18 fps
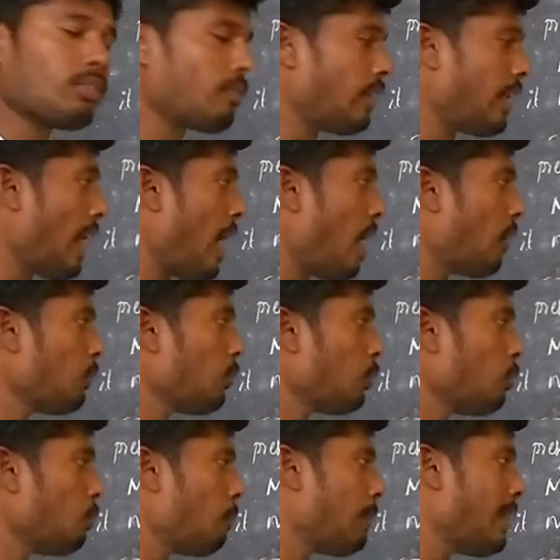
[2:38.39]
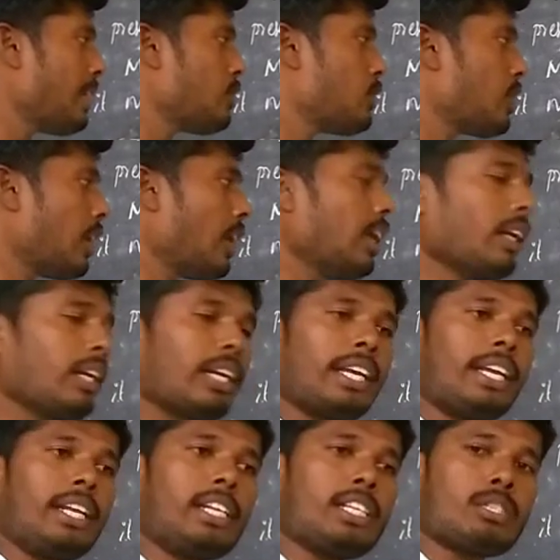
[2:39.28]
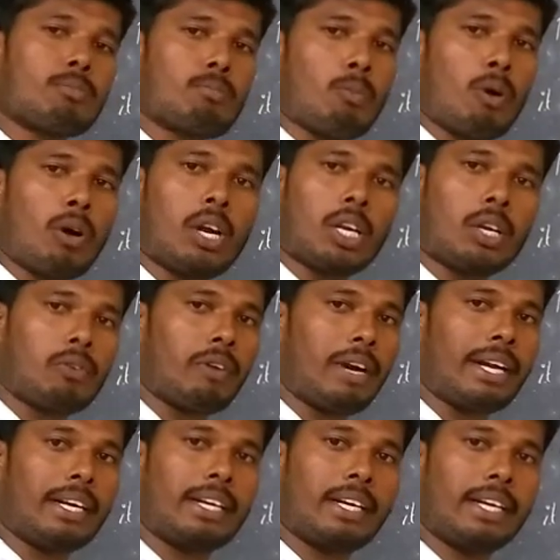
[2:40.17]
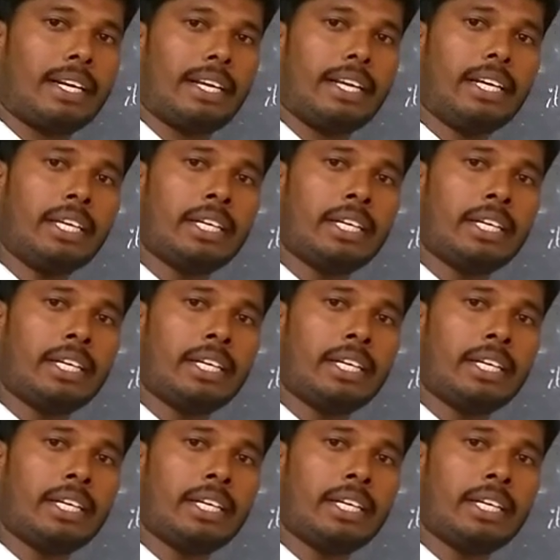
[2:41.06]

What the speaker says: you have to measure in small quantity,